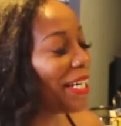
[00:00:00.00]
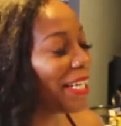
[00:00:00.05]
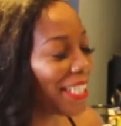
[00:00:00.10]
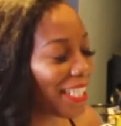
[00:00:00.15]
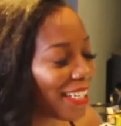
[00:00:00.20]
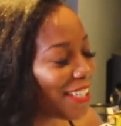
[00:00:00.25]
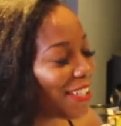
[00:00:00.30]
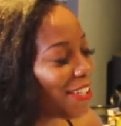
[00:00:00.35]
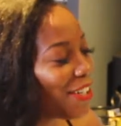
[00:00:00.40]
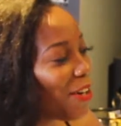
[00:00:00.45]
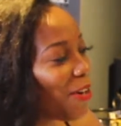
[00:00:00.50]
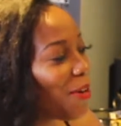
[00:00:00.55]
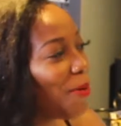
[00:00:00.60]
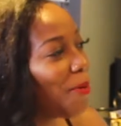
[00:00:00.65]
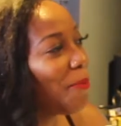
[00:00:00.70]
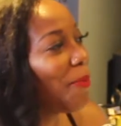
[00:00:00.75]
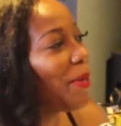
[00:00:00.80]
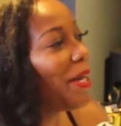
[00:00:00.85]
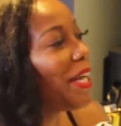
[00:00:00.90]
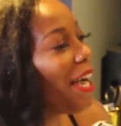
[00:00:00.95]
But you
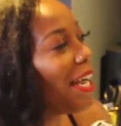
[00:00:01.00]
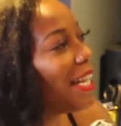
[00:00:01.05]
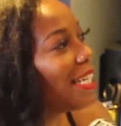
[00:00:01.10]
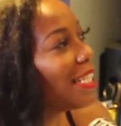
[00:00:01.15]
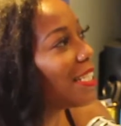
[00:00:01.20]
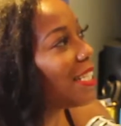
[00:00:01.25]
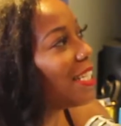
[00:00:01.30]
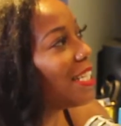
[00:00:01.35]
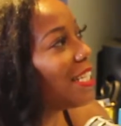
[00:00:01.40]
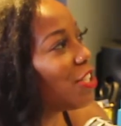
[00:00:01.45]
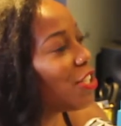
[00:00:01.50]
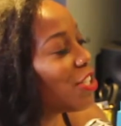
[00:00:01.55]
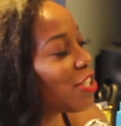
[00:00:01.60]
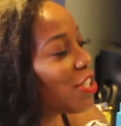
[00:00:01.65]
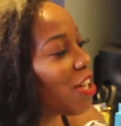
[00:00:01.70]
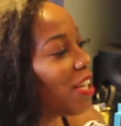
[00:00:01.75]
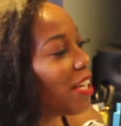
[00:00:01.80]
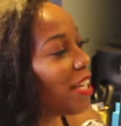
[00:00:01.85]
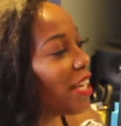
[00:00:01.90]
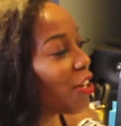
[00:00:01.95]
know, it's
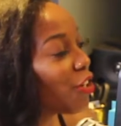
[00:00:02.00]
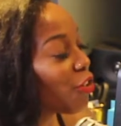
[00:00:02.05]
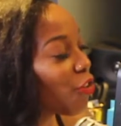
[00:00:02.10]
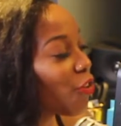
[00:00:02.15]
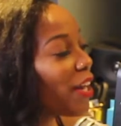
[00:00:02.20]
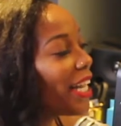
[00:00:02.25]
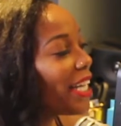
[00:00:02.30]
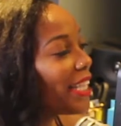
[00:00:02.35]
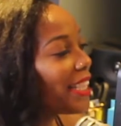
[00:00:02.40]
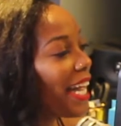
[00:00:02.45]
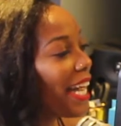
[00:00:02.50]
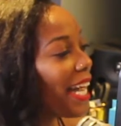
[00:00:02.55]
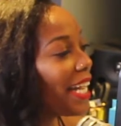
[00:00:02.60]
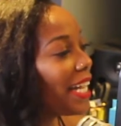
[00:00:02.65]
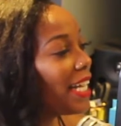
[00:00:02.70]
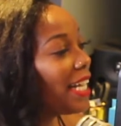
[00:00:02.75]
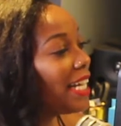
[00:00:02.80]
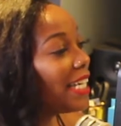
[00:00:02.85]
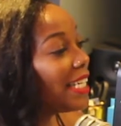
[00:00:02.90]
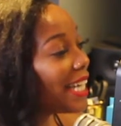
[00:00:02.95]
just great
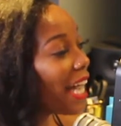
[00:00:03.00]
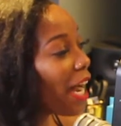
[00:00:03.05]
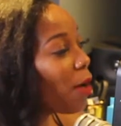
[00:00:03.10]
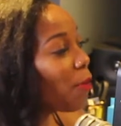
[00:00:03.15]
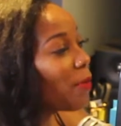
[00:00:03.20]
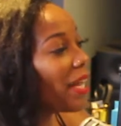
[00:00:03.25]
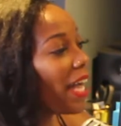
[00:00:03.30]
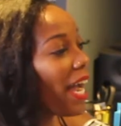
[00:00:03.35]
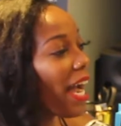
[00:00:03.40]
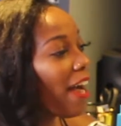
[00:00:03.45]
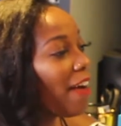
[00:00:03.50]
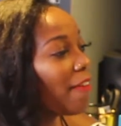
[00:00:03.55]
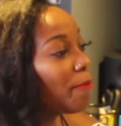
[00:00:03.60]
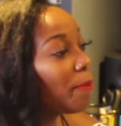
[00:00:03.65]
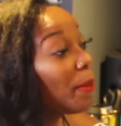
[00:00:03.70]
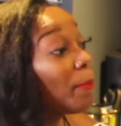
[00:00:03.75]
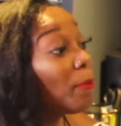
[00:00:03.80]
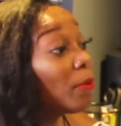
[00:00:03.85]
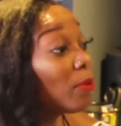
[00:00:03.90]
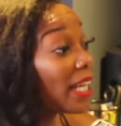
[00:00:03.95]
that now we
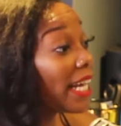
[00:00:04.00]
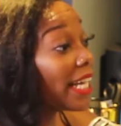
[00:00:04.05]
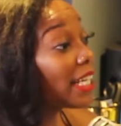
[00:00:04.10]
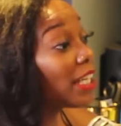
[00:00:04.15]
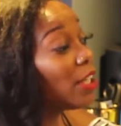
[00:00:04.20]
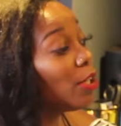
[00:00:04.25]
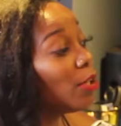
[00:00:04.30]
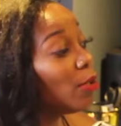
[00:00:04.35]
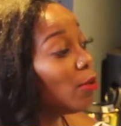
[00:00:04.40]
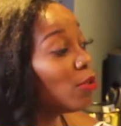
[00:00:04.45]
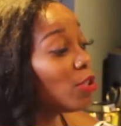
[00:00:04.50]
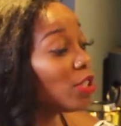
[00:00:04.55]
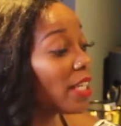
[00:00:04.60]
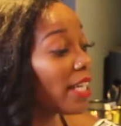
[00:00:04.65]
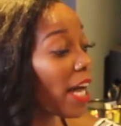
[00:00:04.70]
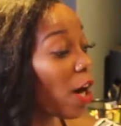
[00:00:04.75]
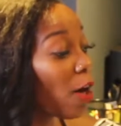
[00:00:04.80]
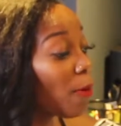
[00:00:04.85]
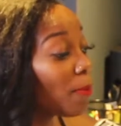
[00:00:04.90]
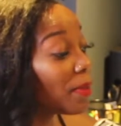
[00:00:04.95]
have people like you
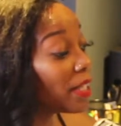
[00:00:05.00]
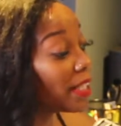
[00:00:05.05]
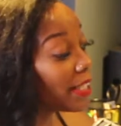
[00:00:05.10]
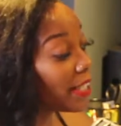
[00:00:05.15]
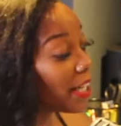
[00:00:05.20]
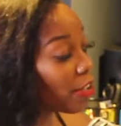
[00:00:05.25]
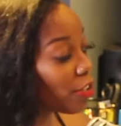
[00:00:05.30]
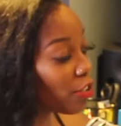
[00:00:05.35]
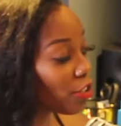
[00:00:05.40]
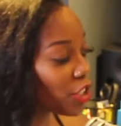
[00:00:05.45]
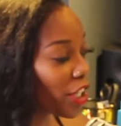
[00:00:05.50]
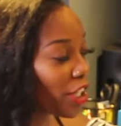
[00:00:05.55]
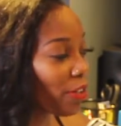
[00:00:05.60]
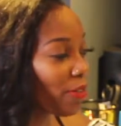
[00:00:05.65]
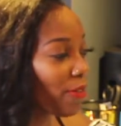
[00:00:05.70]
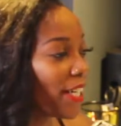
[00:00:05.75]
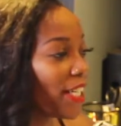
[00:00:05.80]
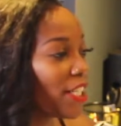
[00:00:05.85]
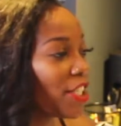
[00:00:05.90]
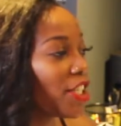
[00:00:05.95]
to help the younger
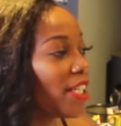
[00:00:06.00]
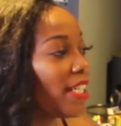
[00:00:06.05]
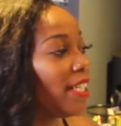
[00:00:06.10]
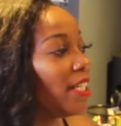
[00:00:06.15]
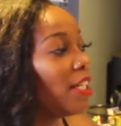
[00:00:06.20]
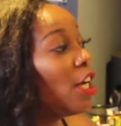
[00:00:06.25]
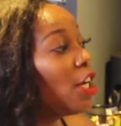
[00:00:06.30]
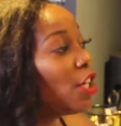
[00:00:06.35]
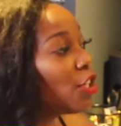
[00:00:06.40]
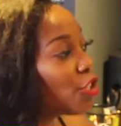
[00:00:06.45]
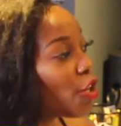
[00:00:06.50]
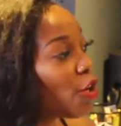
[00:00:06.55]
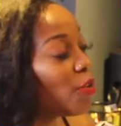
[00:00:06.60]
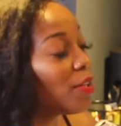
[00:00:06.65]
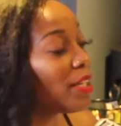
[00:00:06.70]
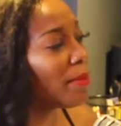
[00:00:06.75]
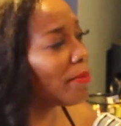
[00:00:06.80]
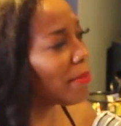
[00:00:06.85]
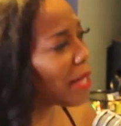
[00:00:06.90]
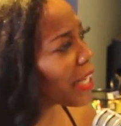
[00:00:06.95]
generation and show
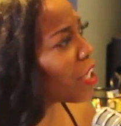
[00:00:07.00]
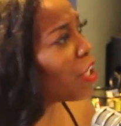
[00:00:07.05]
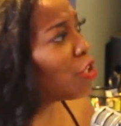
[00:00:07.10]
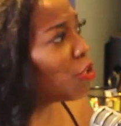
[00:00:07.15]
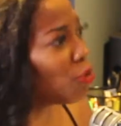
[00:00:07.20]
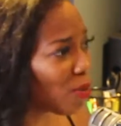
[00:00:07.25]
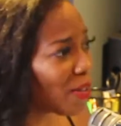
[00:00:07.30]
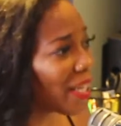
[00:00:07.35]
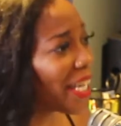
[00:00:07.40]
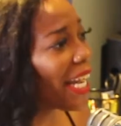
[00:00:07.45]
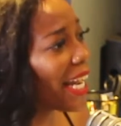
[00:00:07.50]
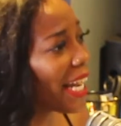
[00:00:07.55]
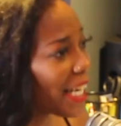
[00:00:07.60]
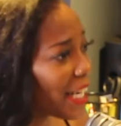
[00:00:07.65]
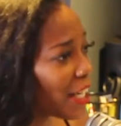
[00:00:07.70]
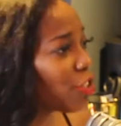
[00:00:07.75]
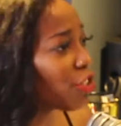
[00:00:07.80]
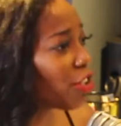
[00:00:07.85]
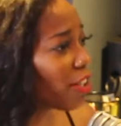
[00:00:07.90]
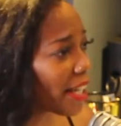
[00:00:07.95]
them like you
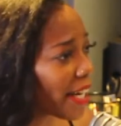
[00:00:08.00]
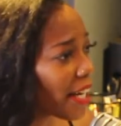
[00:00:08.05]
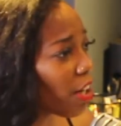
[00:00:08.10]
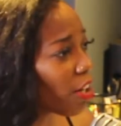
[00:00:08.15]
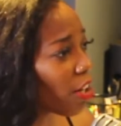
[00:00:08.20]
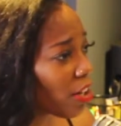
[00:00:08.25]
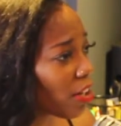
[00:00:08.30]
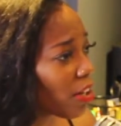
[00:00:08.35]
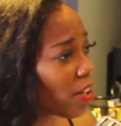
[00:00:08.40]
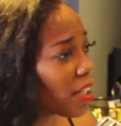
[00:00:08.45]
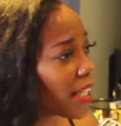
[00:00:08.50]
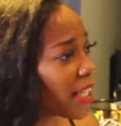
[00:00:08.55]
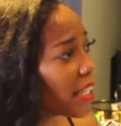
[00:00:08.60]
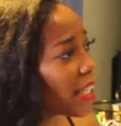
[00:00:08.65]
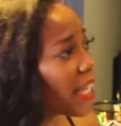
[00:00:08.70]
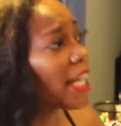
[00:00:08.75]
can get your hair curly.